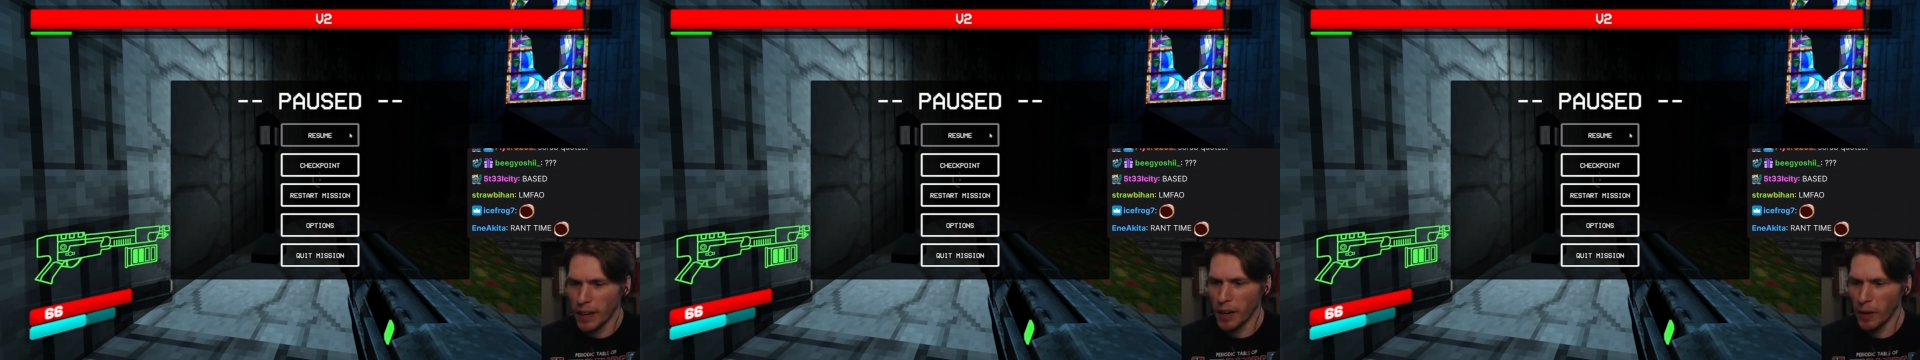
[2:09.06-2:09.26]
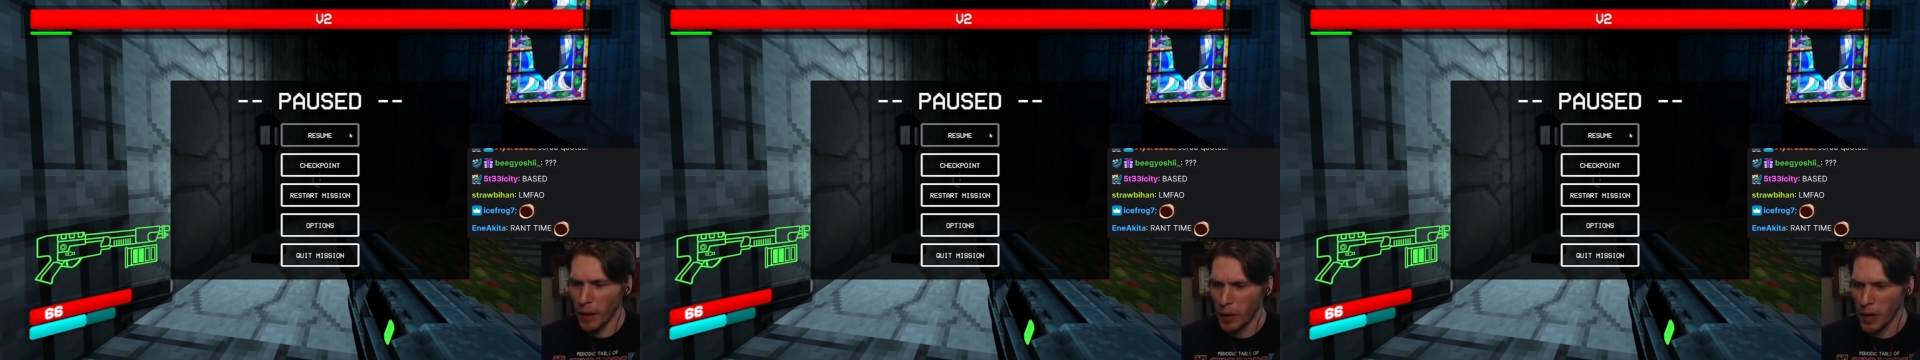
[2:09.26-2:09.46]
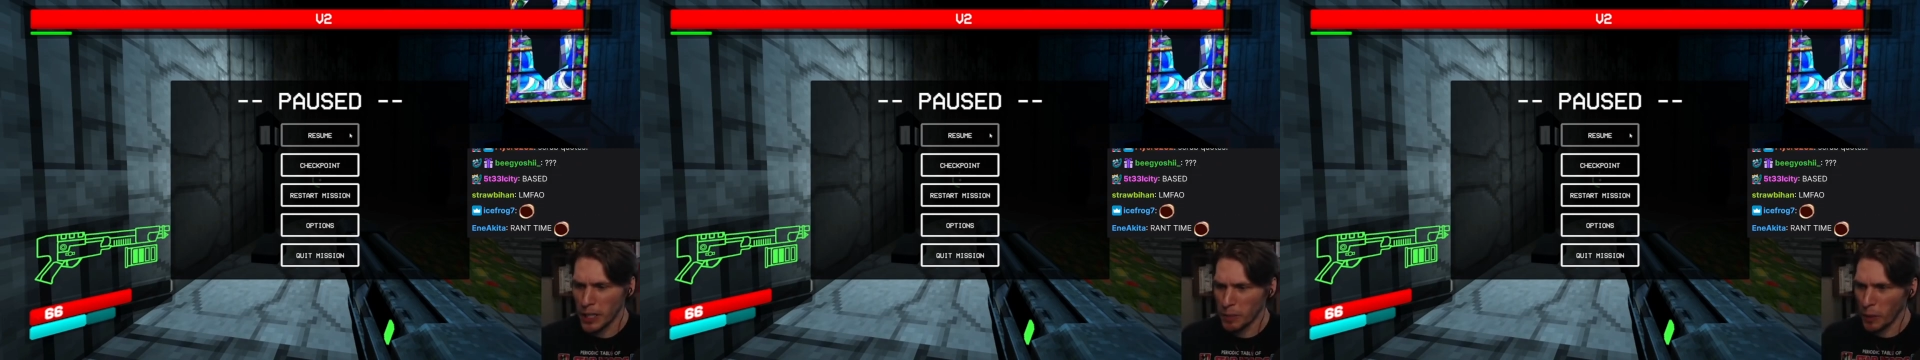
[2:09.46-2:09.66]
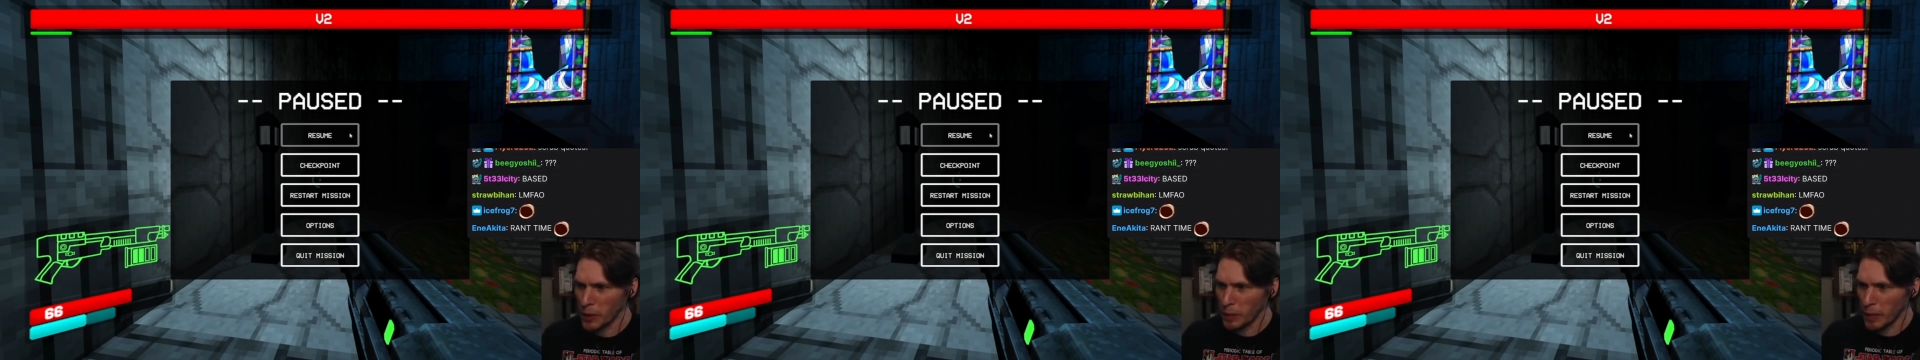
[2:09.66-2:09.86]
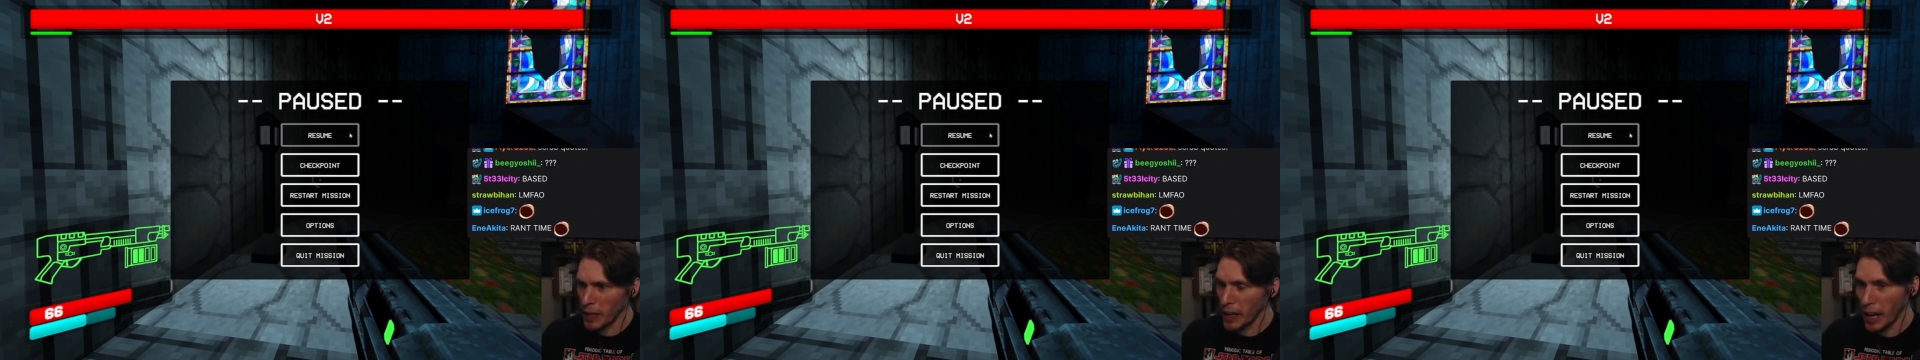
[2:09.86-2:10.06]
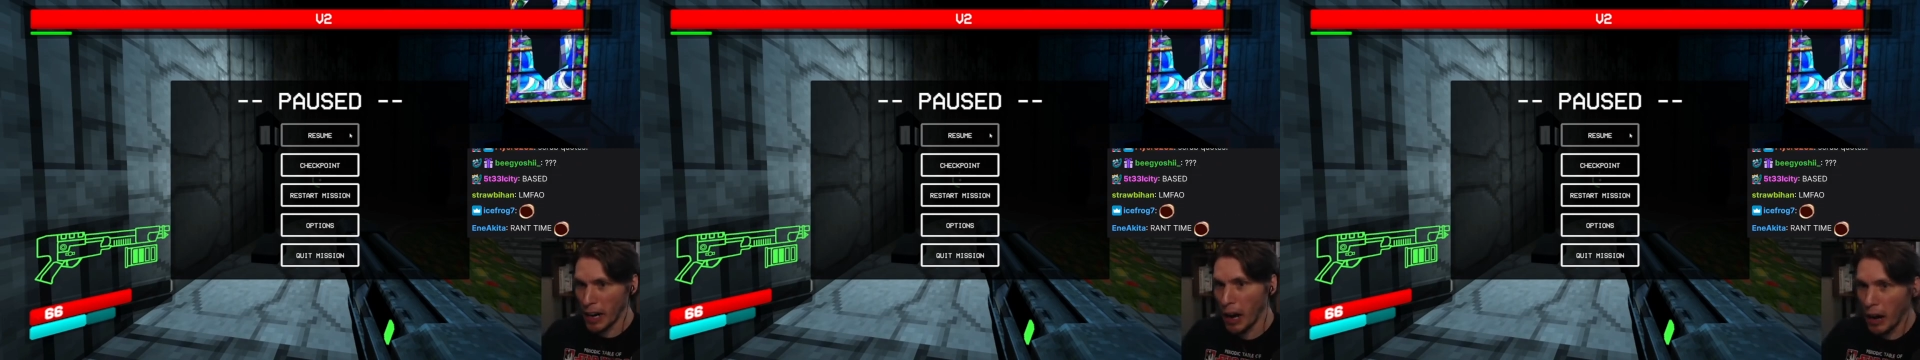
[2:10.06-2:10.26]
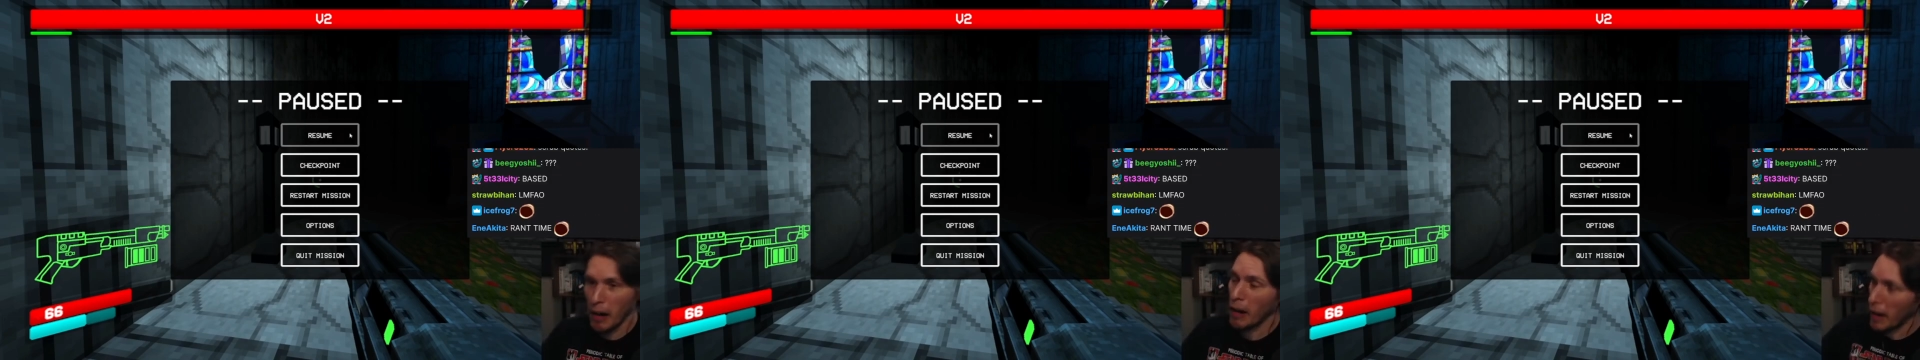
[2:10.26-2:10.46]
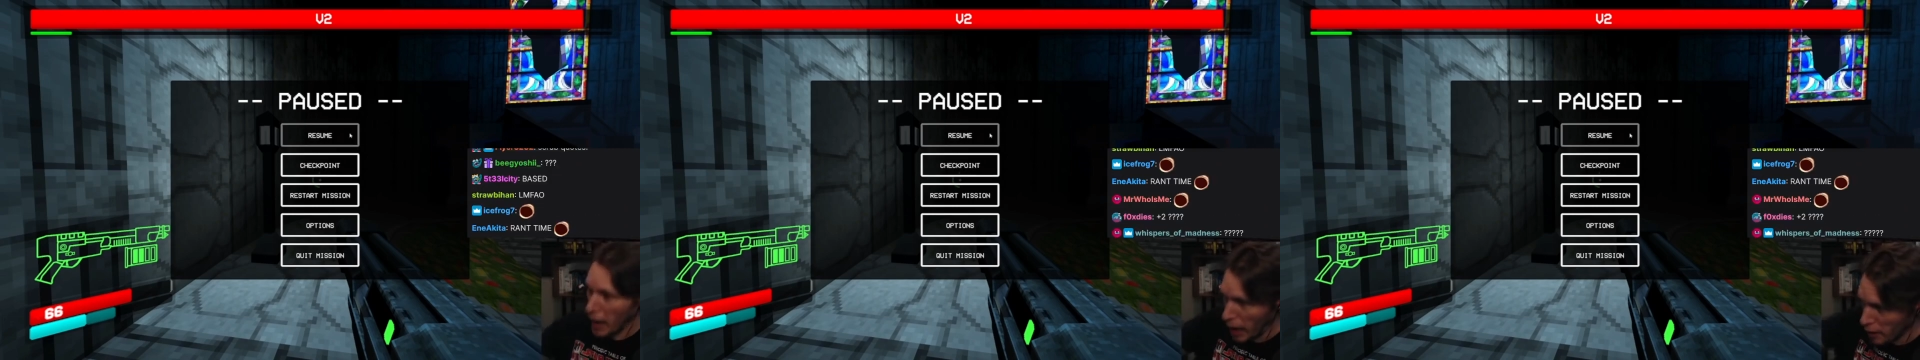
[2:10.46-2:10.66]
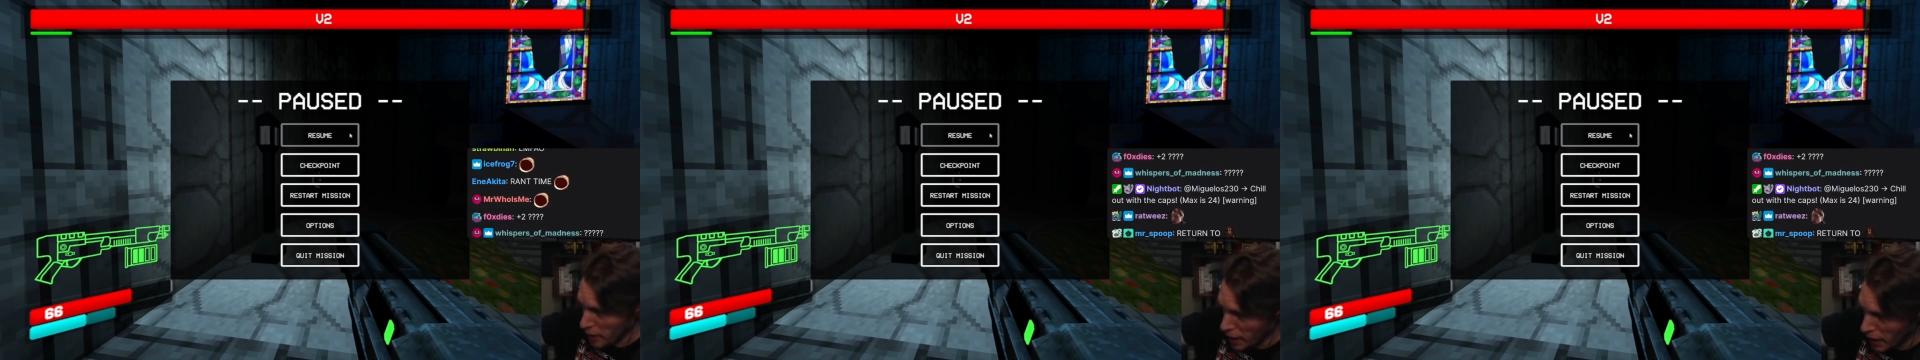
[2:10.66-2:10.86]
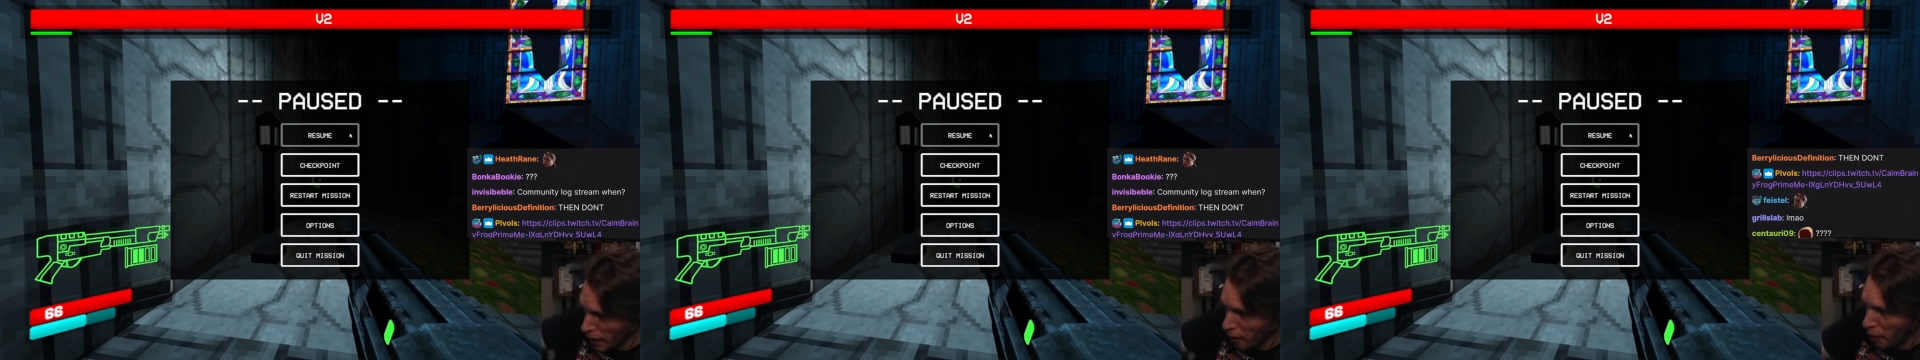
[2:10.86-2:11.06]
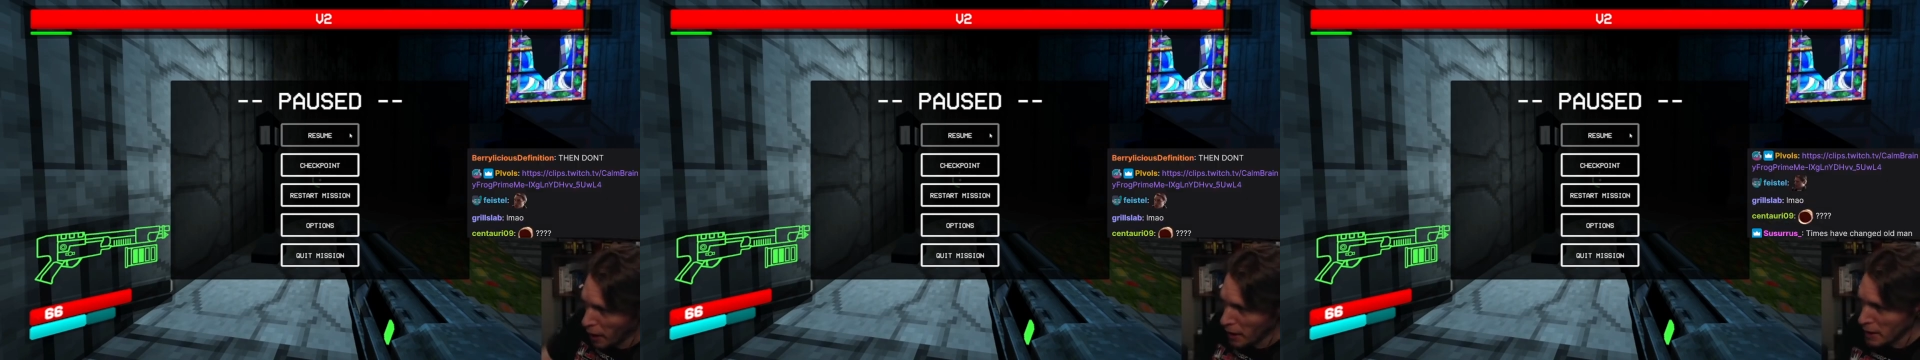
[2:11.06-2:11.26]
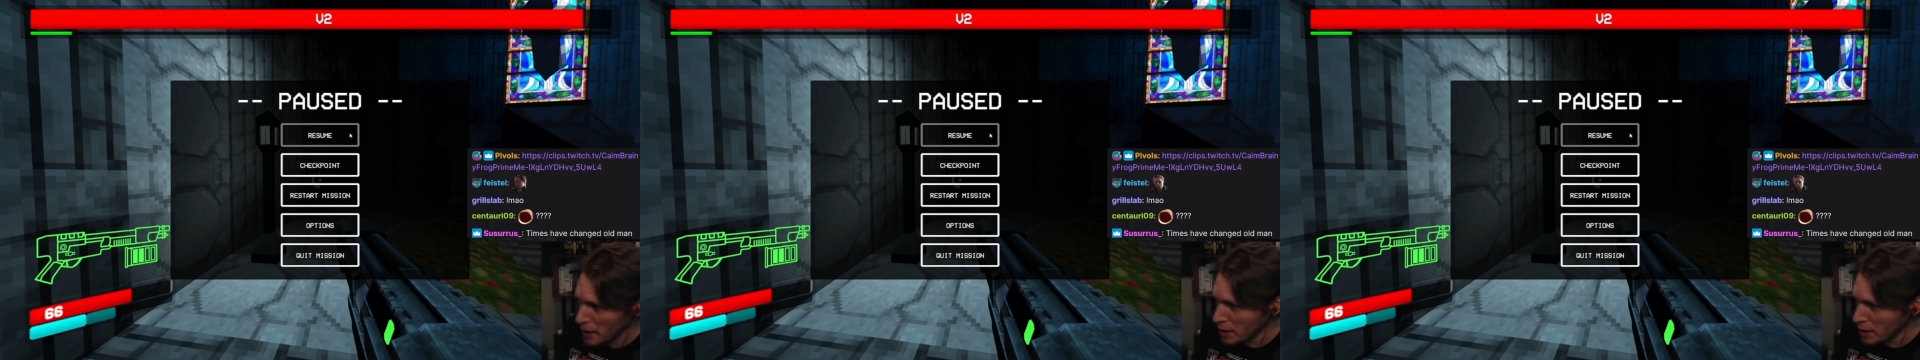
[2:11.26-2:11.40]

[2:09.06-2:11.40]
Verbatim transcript: we're supposed to be like, oh, howdy, how are you?